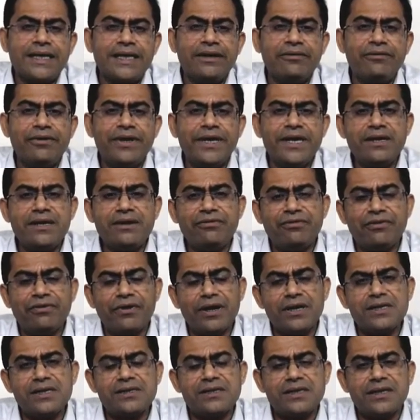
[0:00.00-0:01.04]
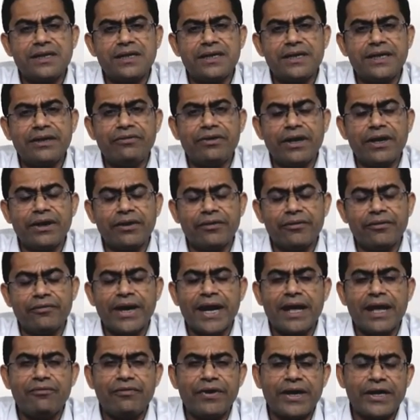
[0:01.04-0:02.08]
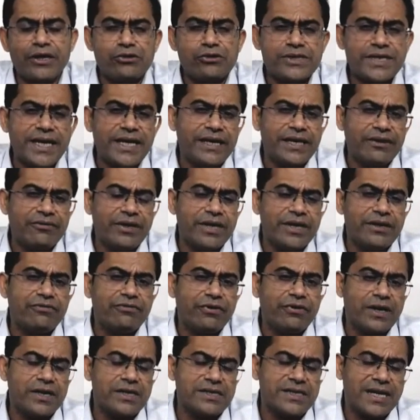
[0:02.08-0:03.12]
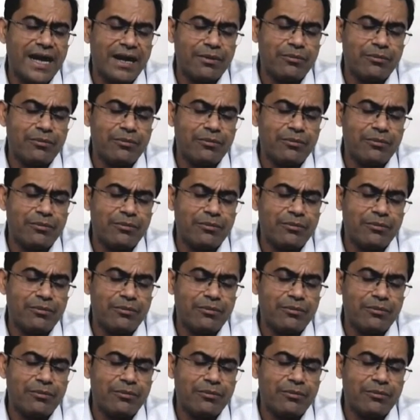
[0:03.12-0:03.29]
Dividend funds, when you say dividend funds,